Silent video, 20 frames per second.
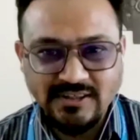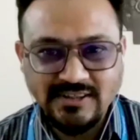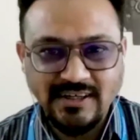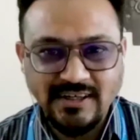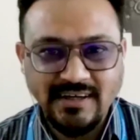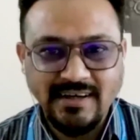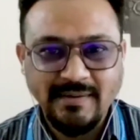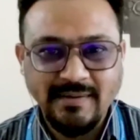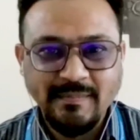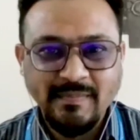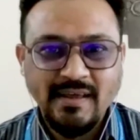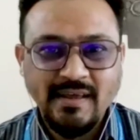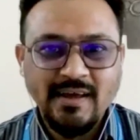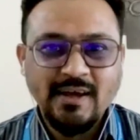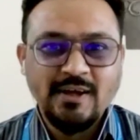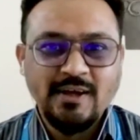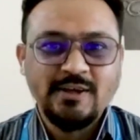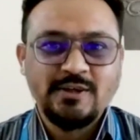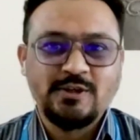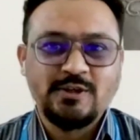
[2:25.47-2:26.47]
Dr. Chadha.
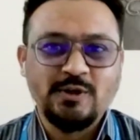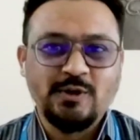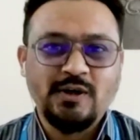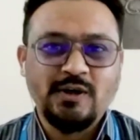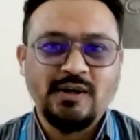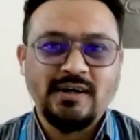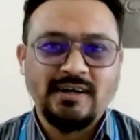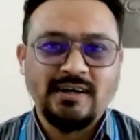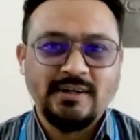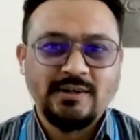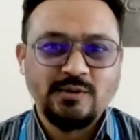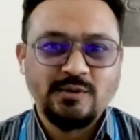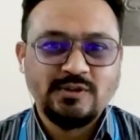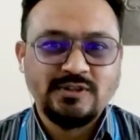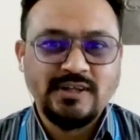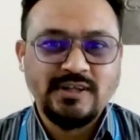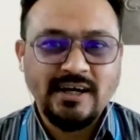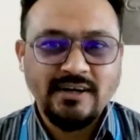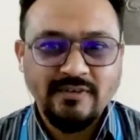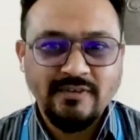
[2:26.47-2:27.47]
So, to
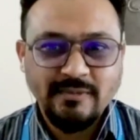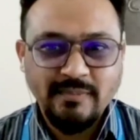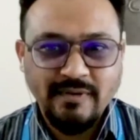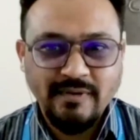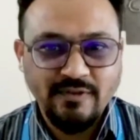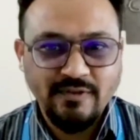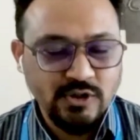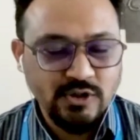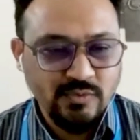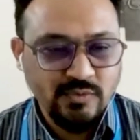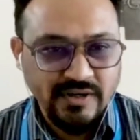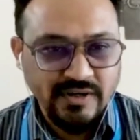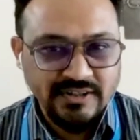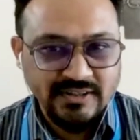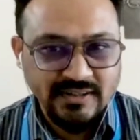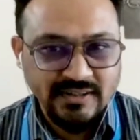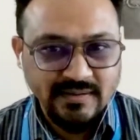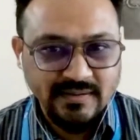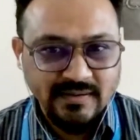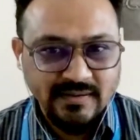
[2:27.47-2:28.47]
start with my first
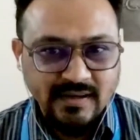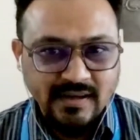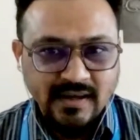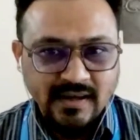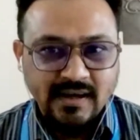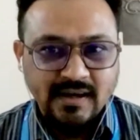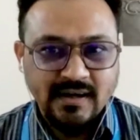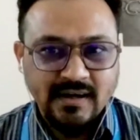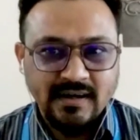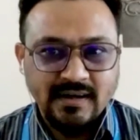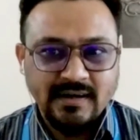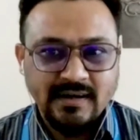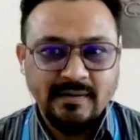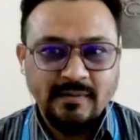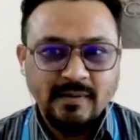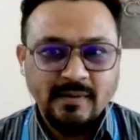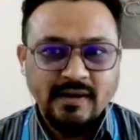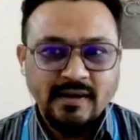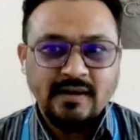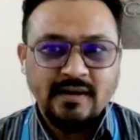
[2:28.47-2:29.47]
question,
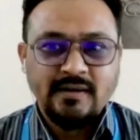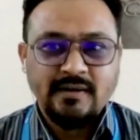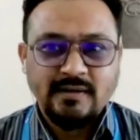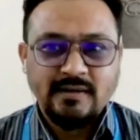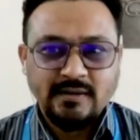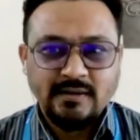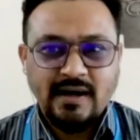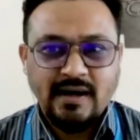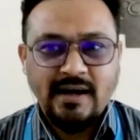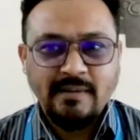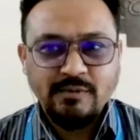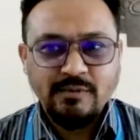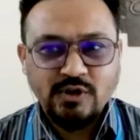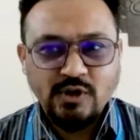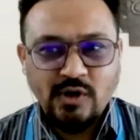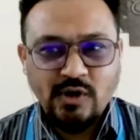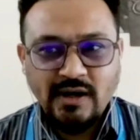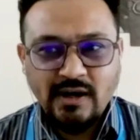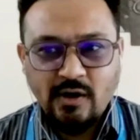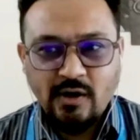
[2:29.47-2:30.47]
uh, I'm
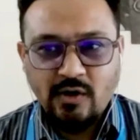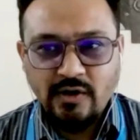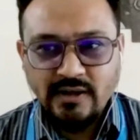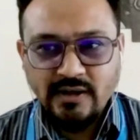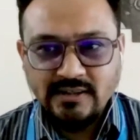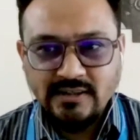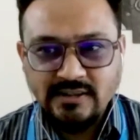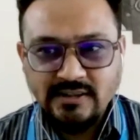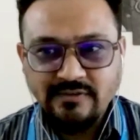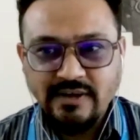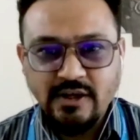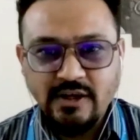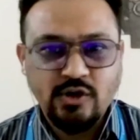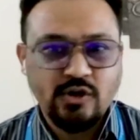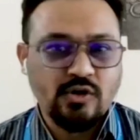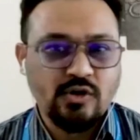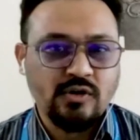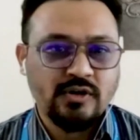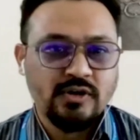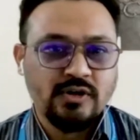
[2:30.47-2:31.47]
sure our audience is very
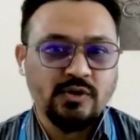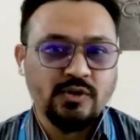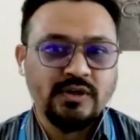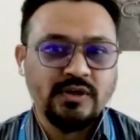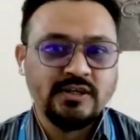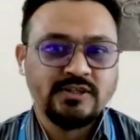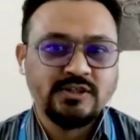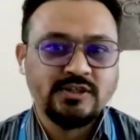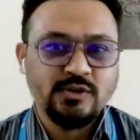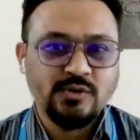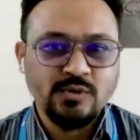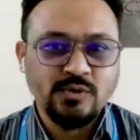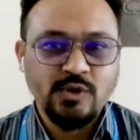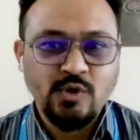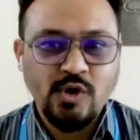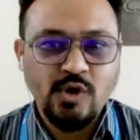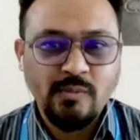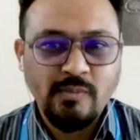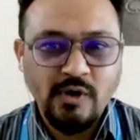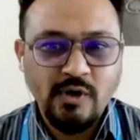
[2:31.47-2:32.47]
curious to
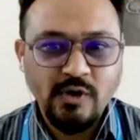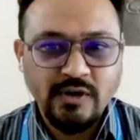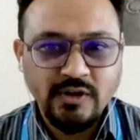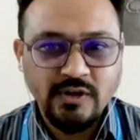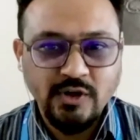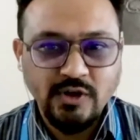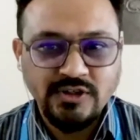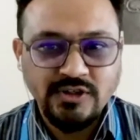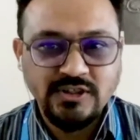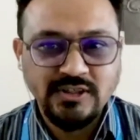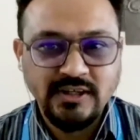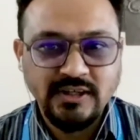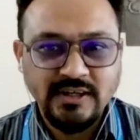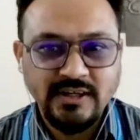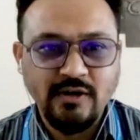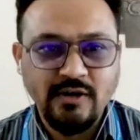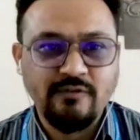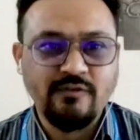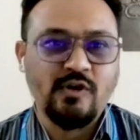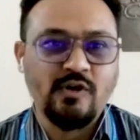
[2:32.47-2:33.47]
know about your
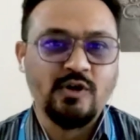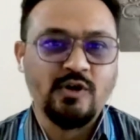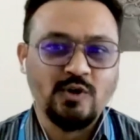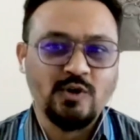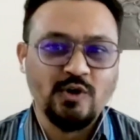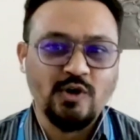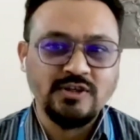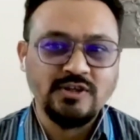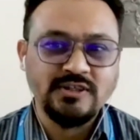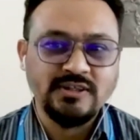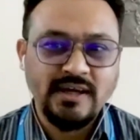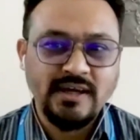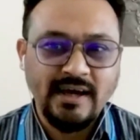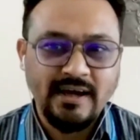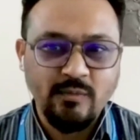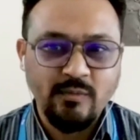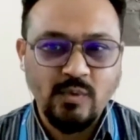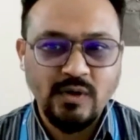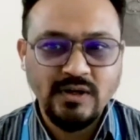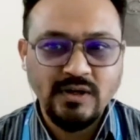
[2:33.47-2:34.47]
journey of oncology
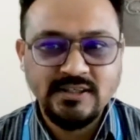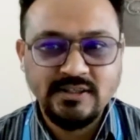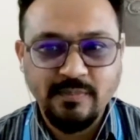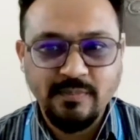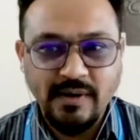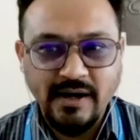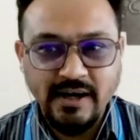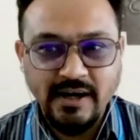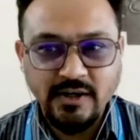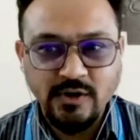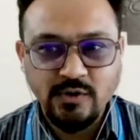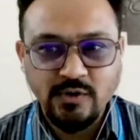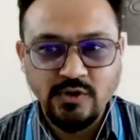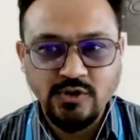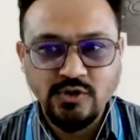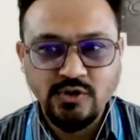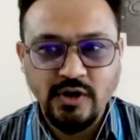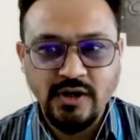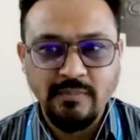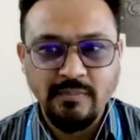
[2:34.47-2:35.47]
and what inspired you
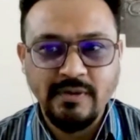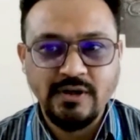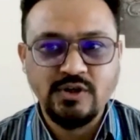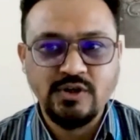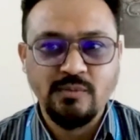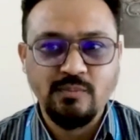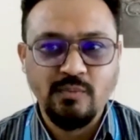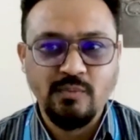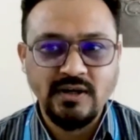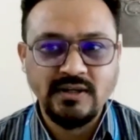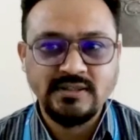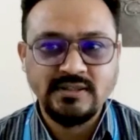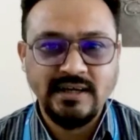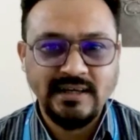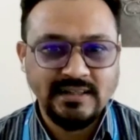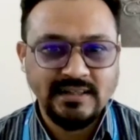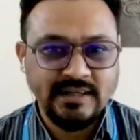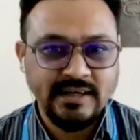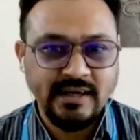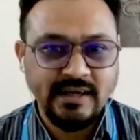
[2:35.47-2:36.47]
to join Metropolis
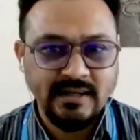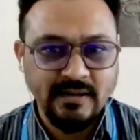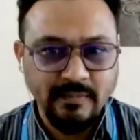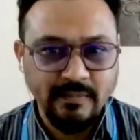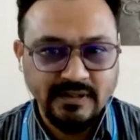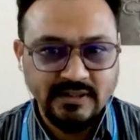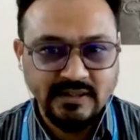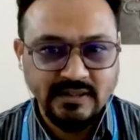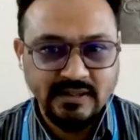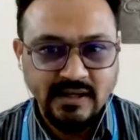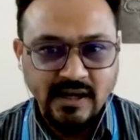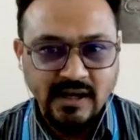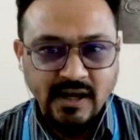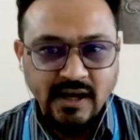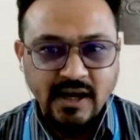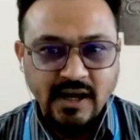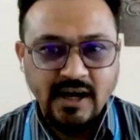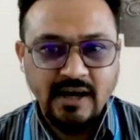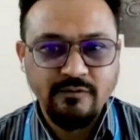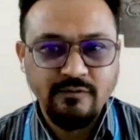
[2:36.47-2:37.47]
Healthcare Limited.
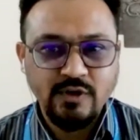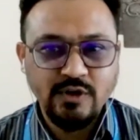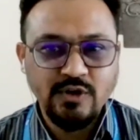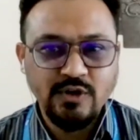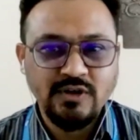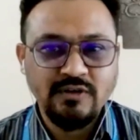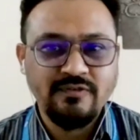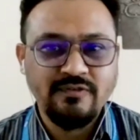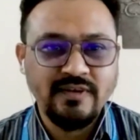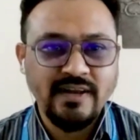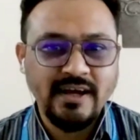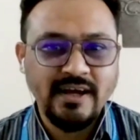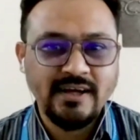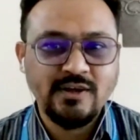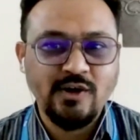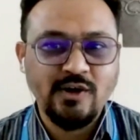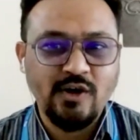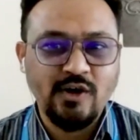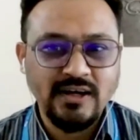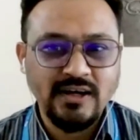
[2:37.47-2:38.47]
And would you
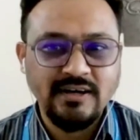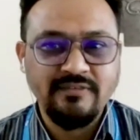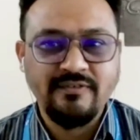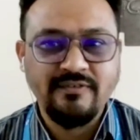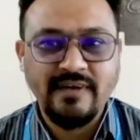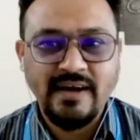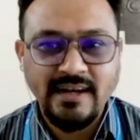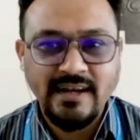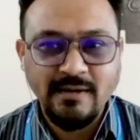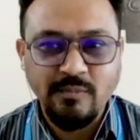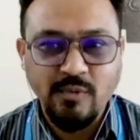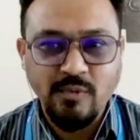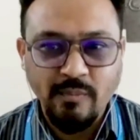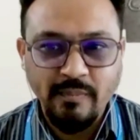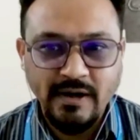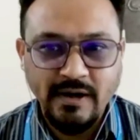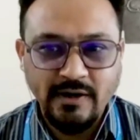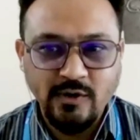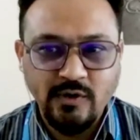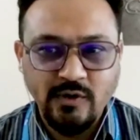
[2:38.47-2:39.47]
reflect on a defining
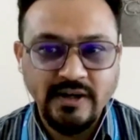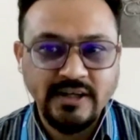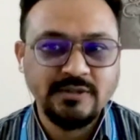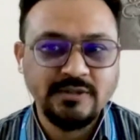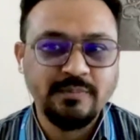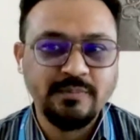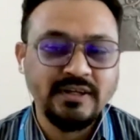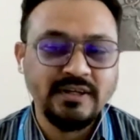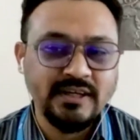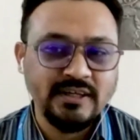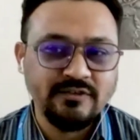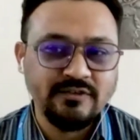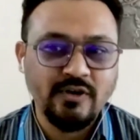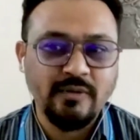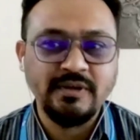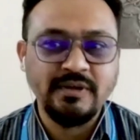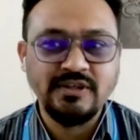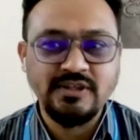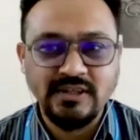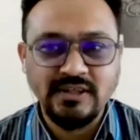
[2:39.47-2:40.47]
moment or experience
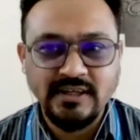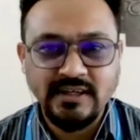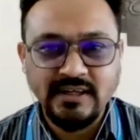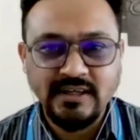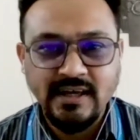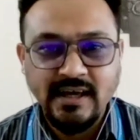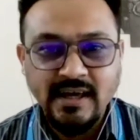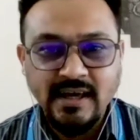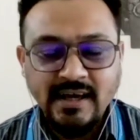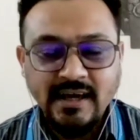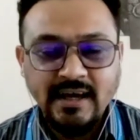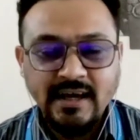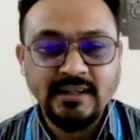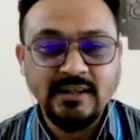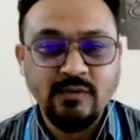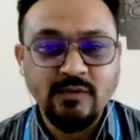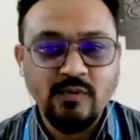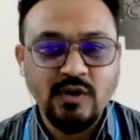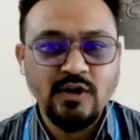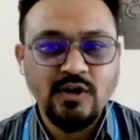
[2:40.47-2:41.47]
from your journey
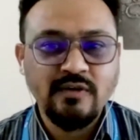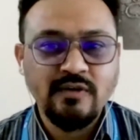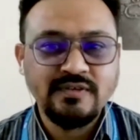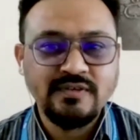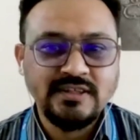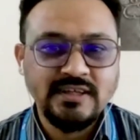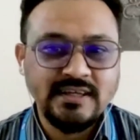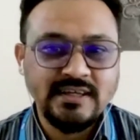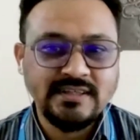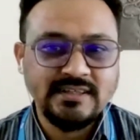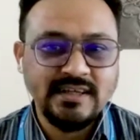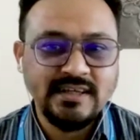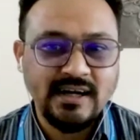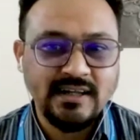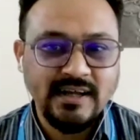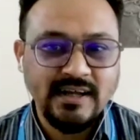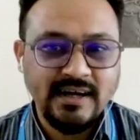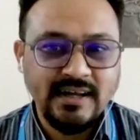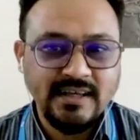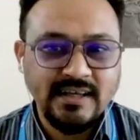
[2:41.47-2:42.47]
in the world of
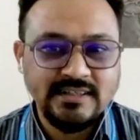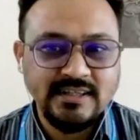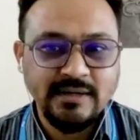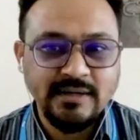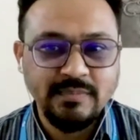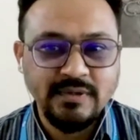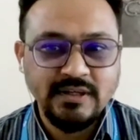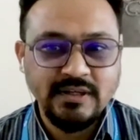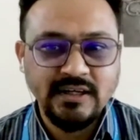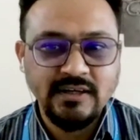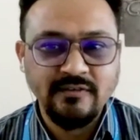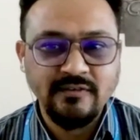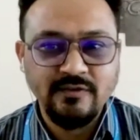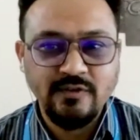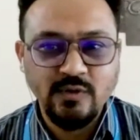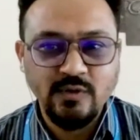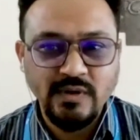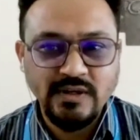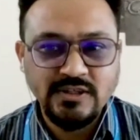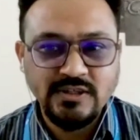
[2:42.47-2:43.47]
CSR that has deeply
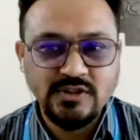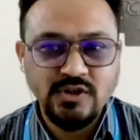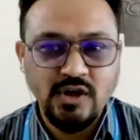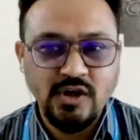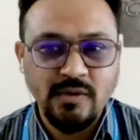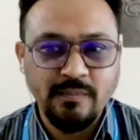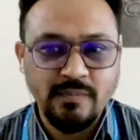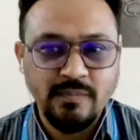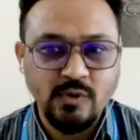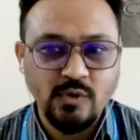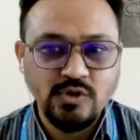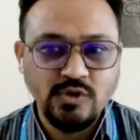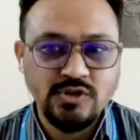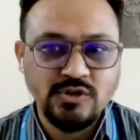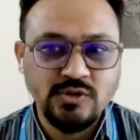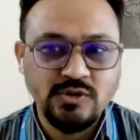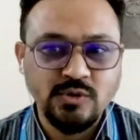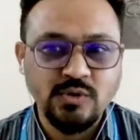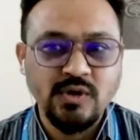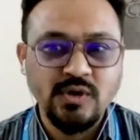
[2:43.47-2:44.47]
influenced your
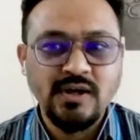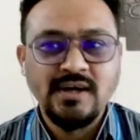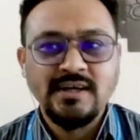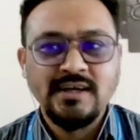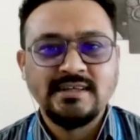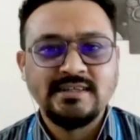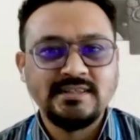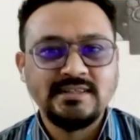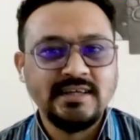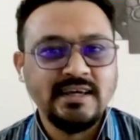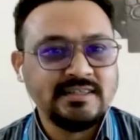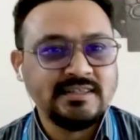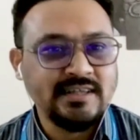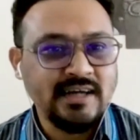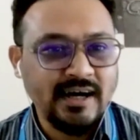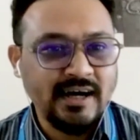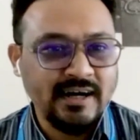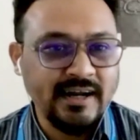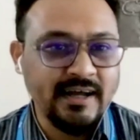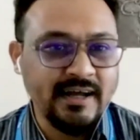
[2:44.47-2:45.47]
approach to
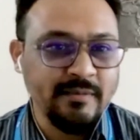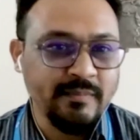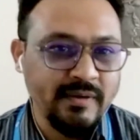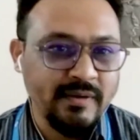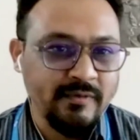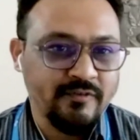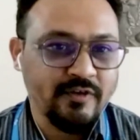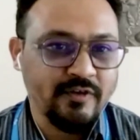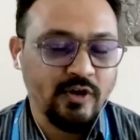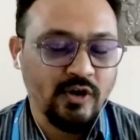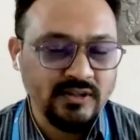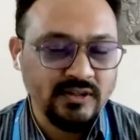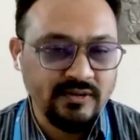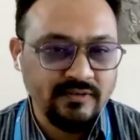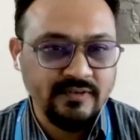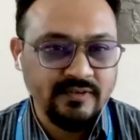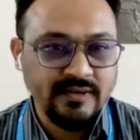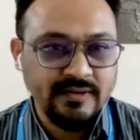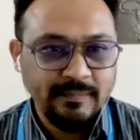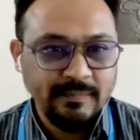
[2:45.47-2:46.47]
CSR and maybe
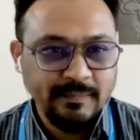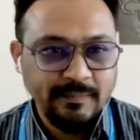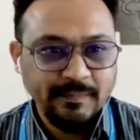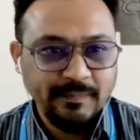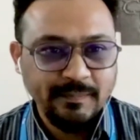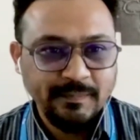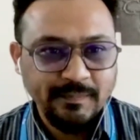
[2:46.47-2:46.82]
philanthropy?